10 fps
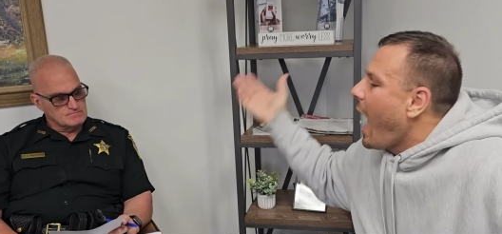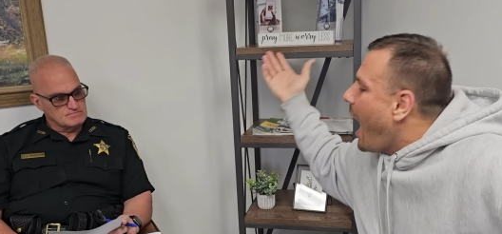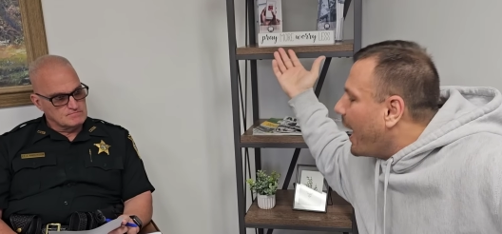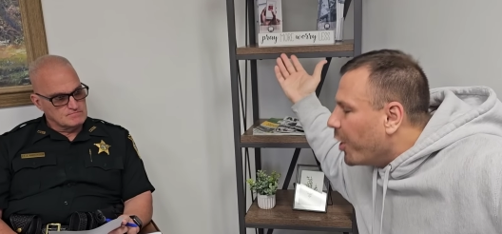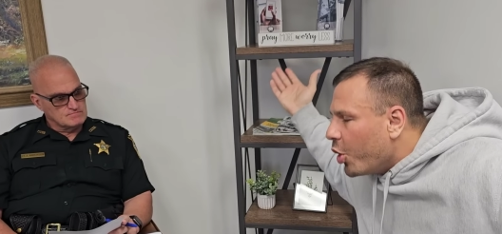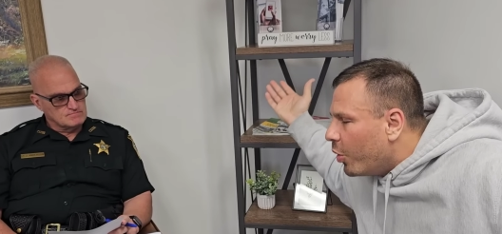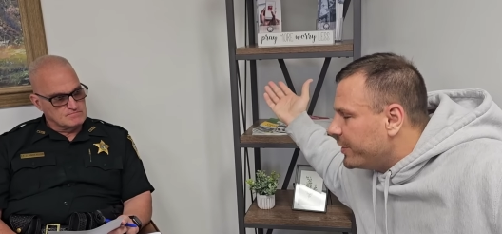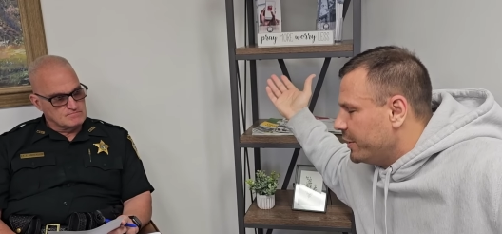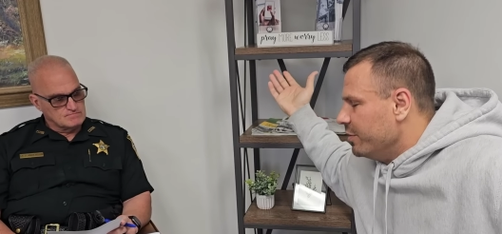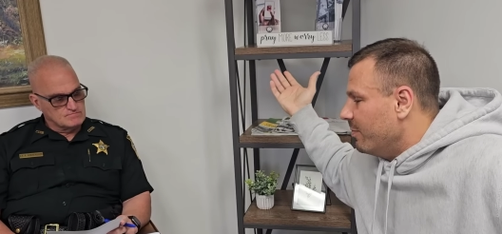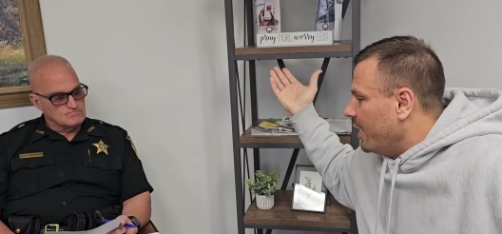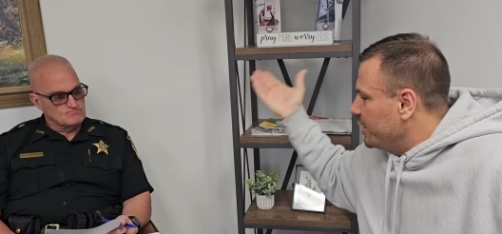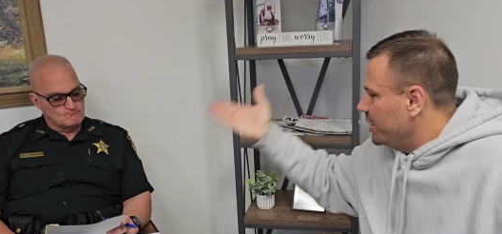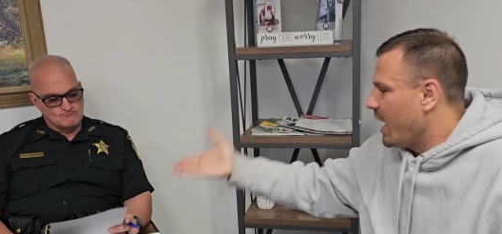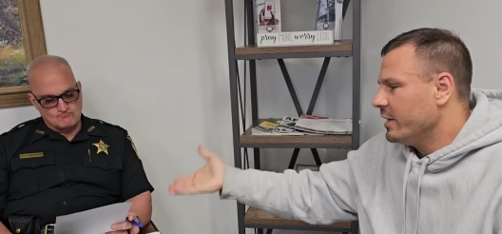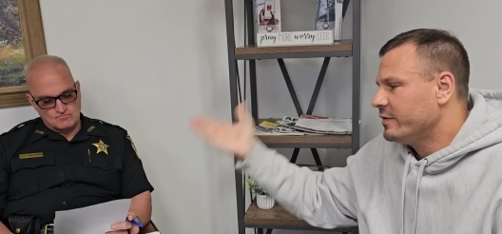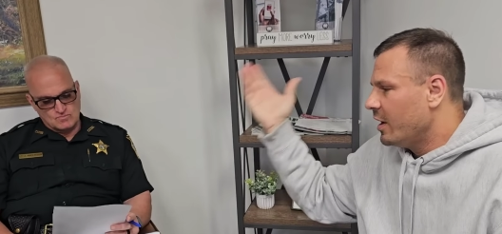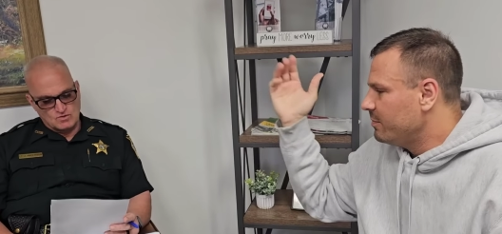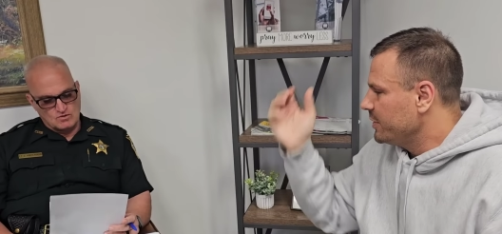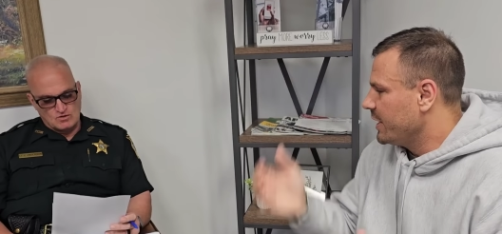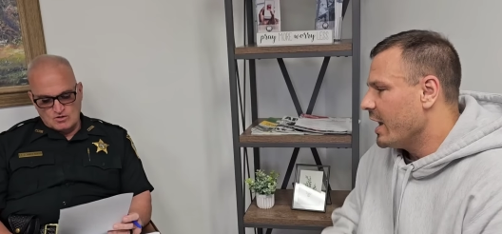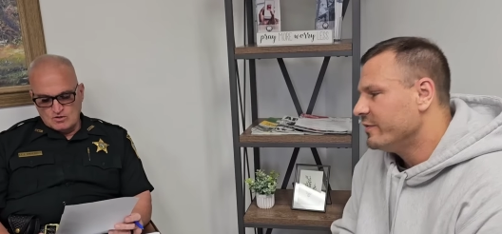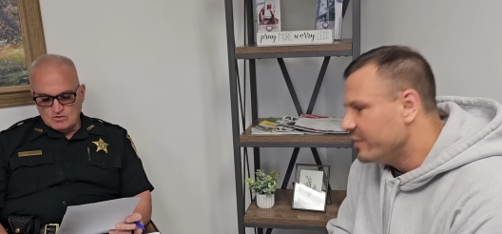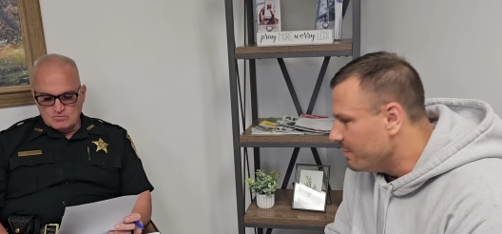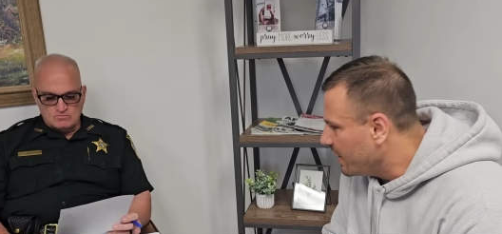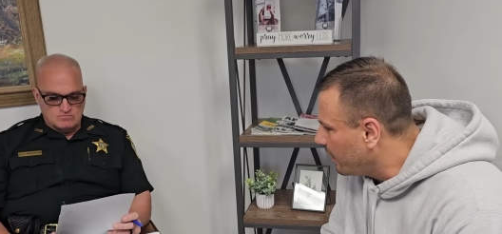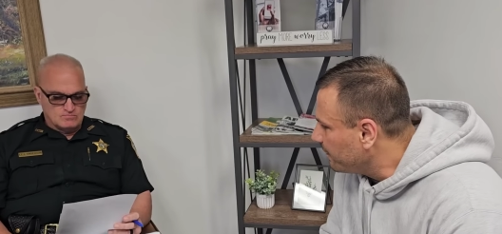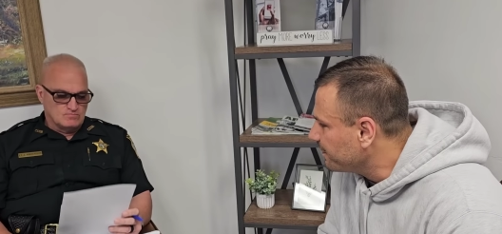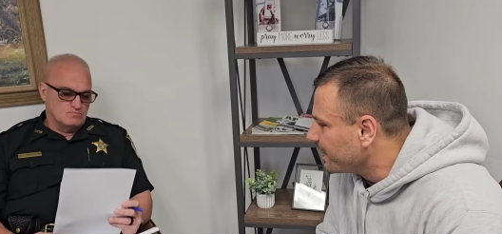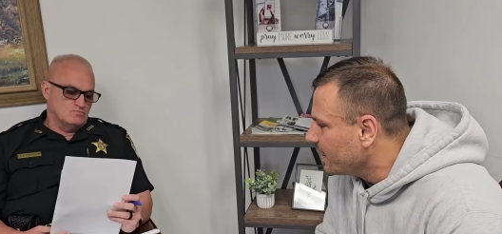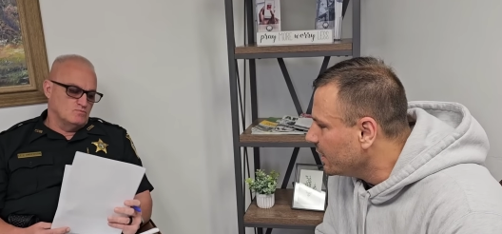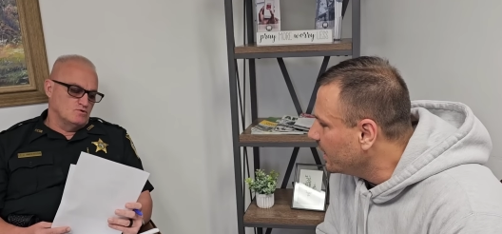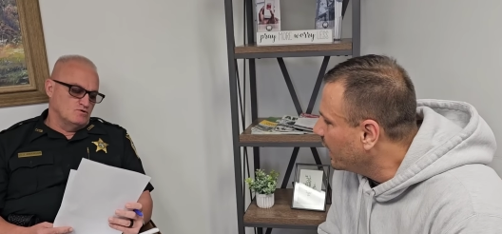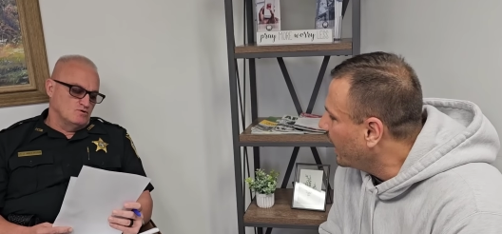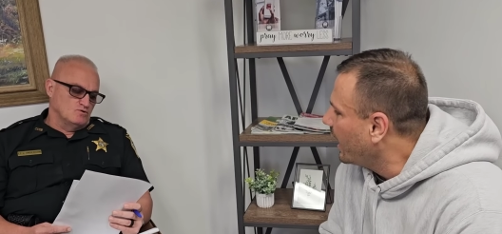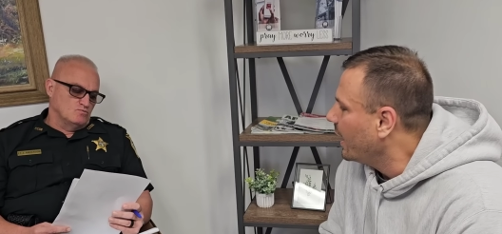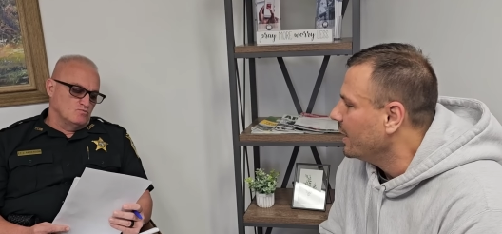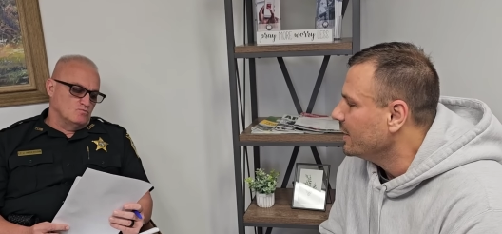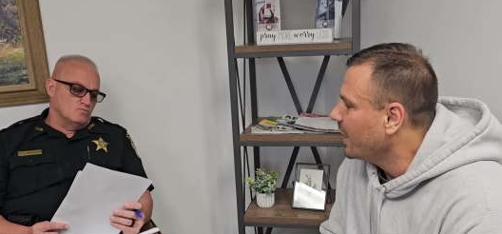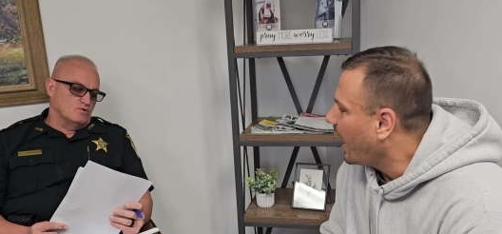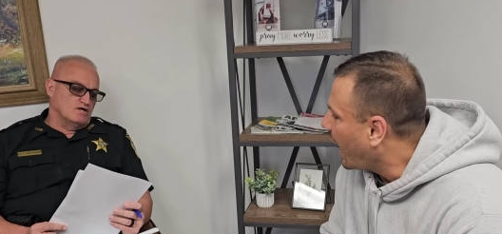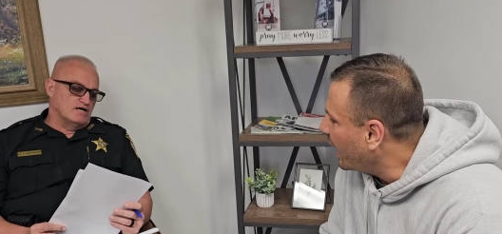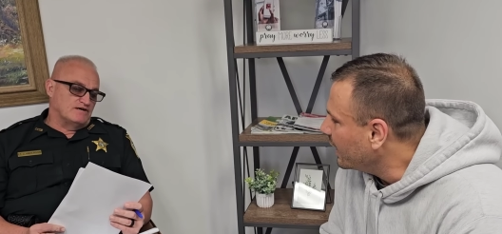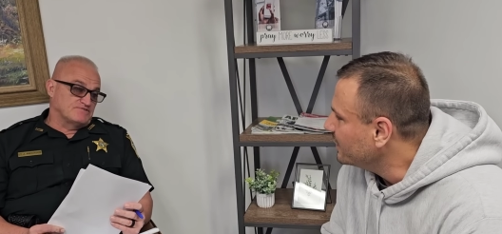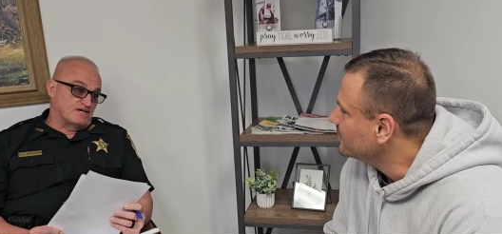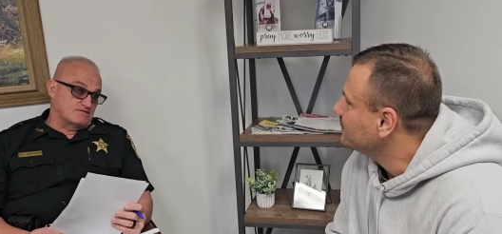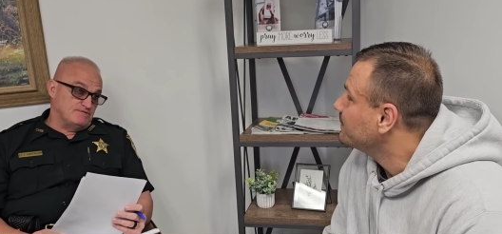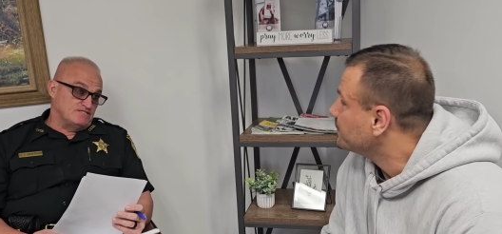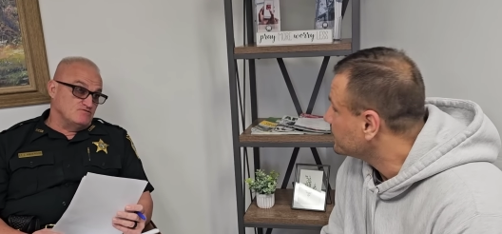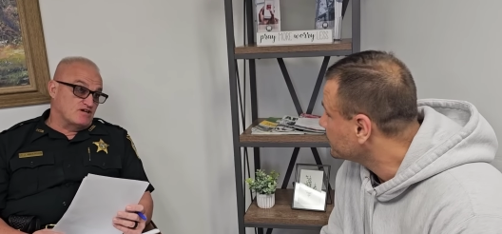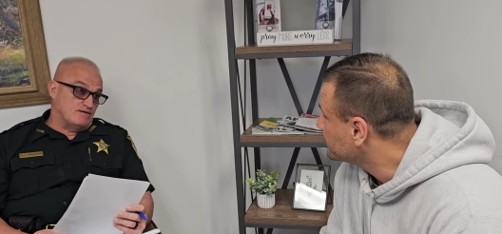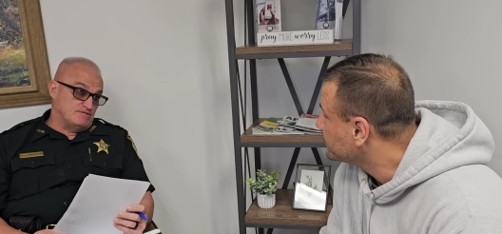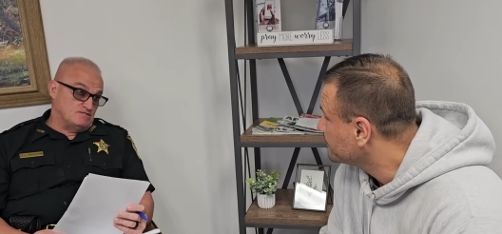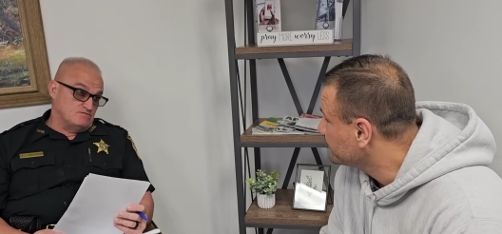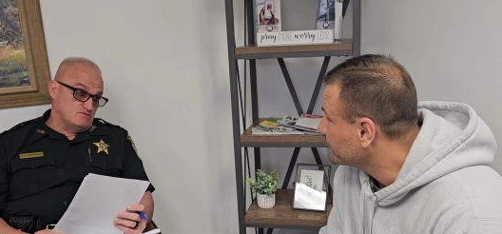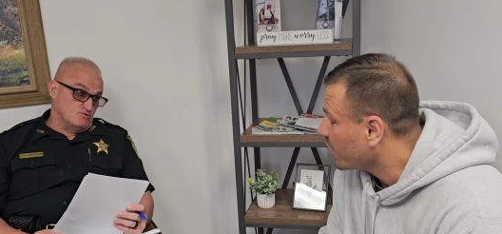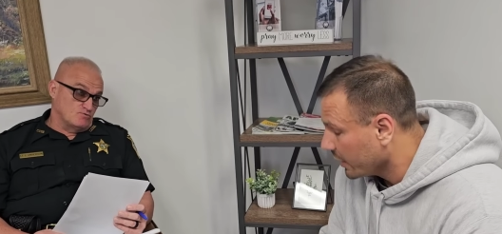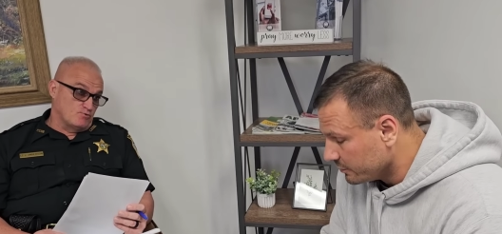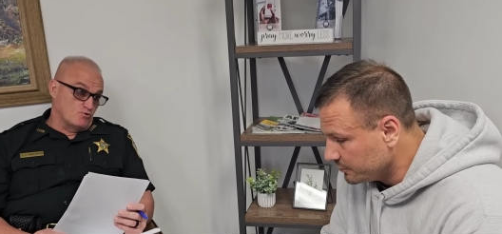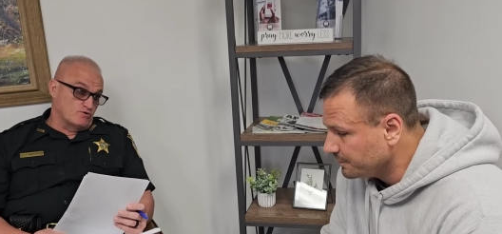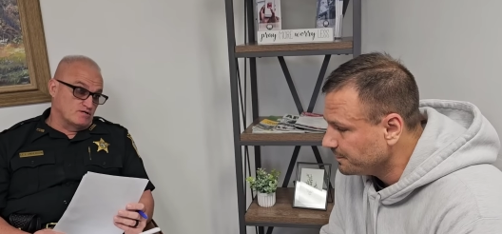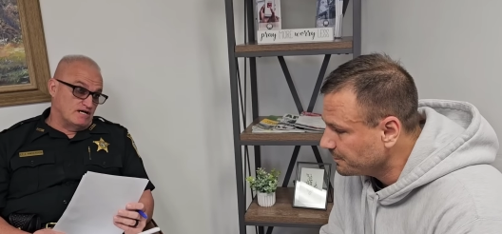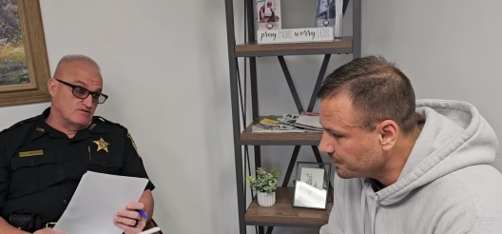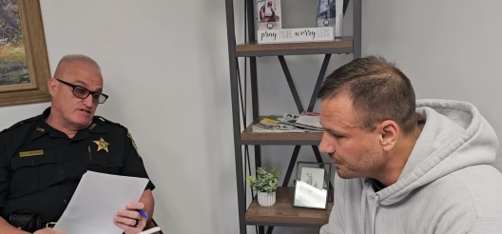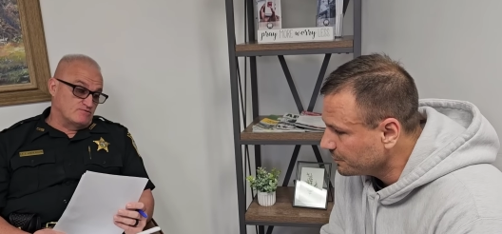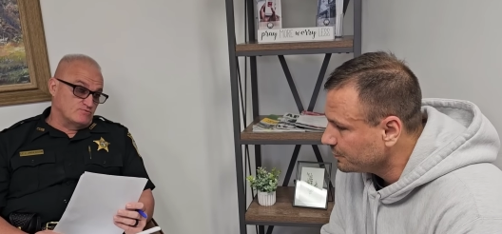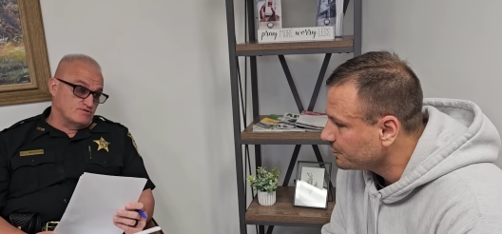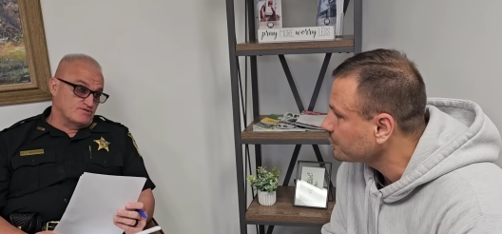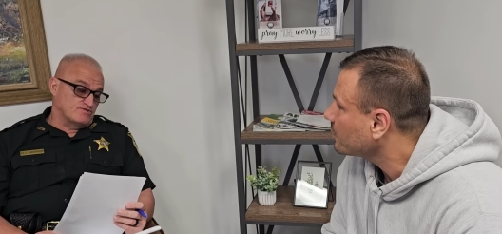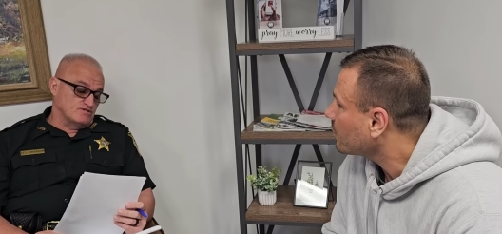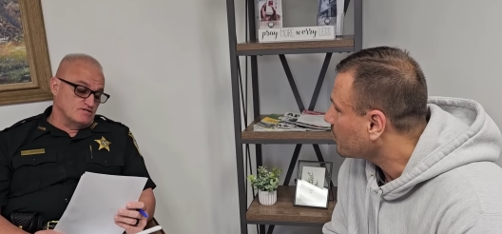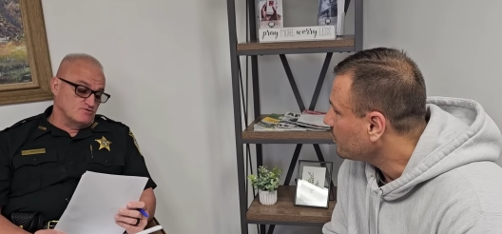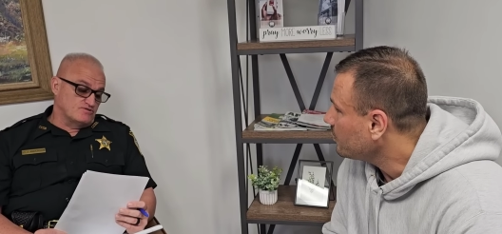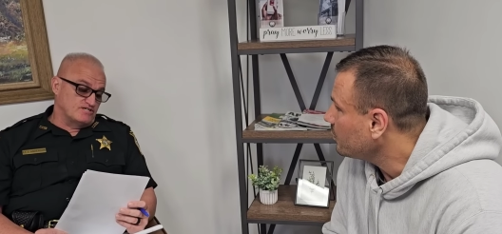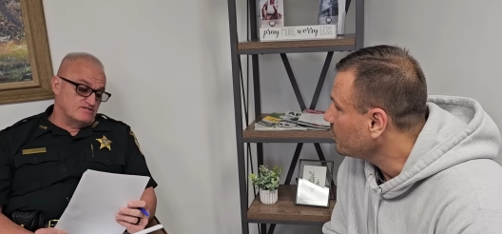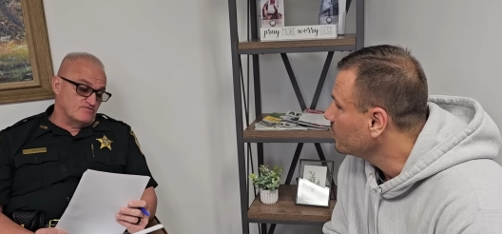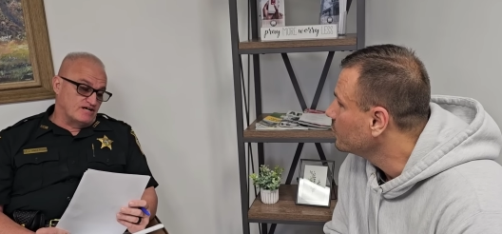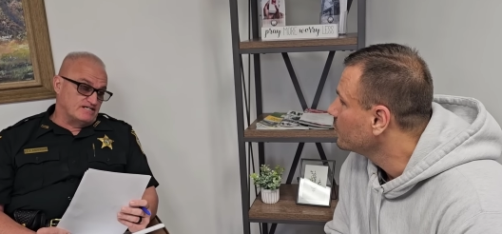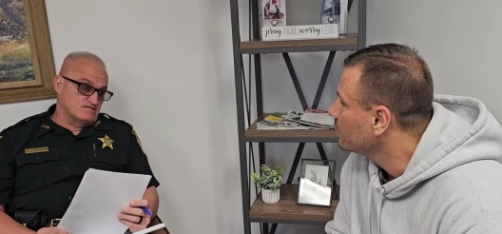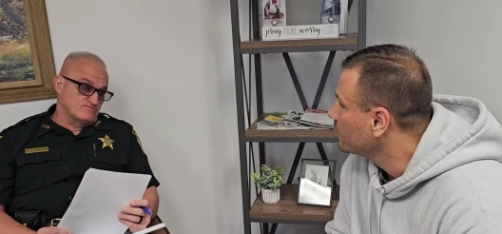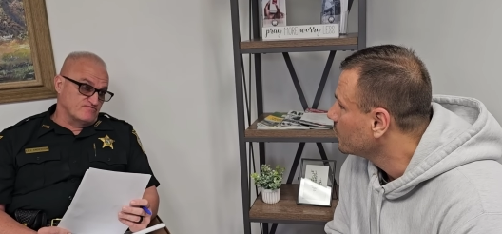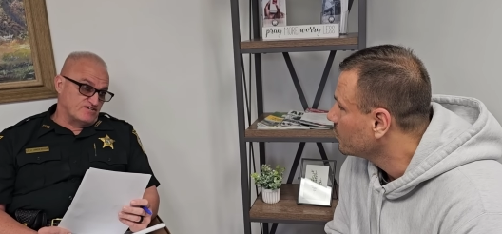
Speaker 1: I don't know what to do about it. You got his number, you got his email.
Speaker 2: I'll document you came in, do a report. I'll get with uh, Lieutenant Ryan over